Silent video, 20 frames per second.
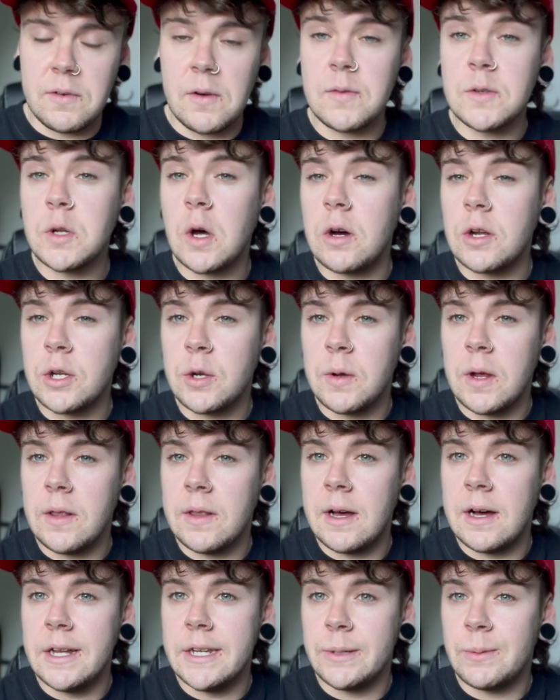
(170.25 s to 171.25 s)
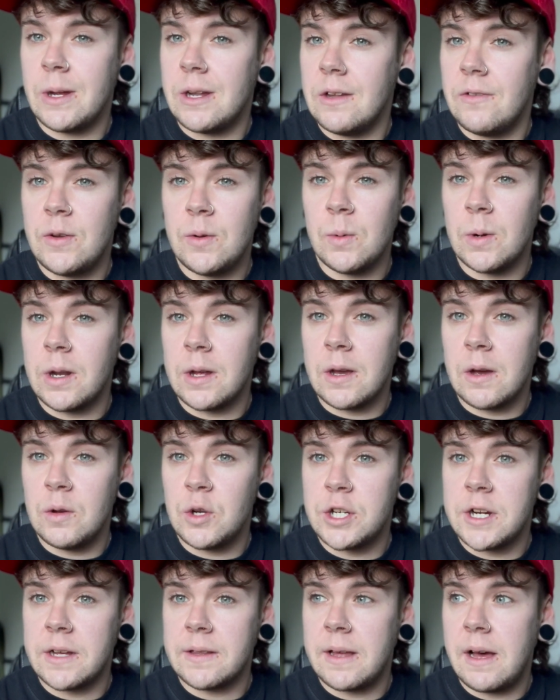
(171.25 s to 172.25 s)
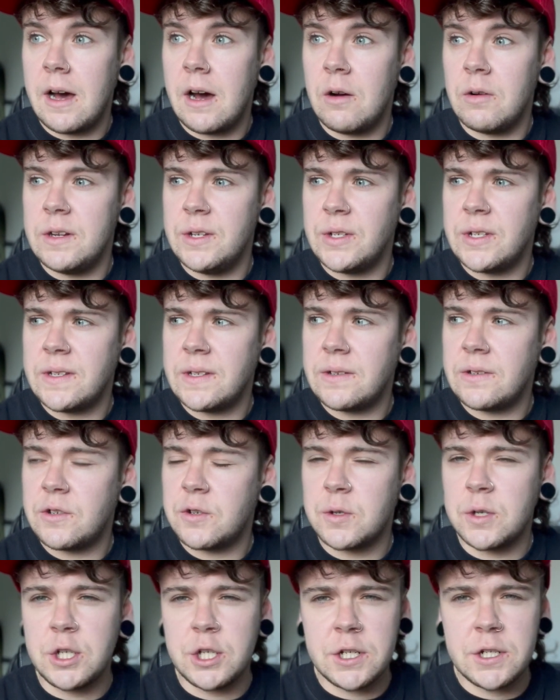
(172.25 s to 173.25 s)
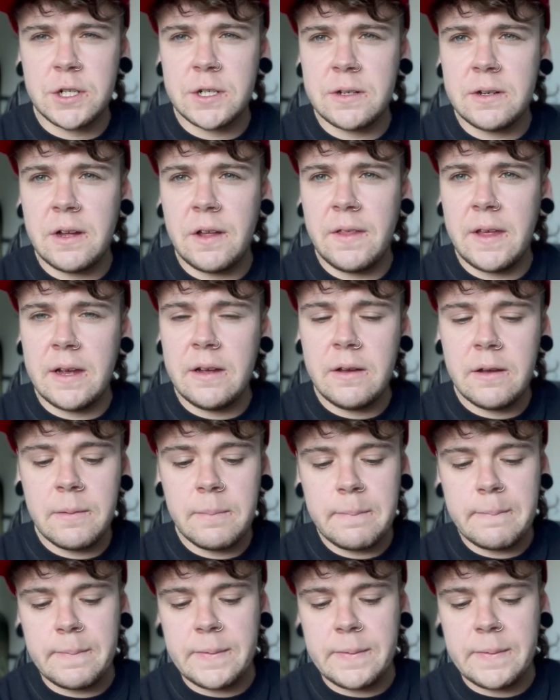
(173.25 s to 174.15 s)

I've started doing that as well. If you want to go check that out, it's Tradition, I think,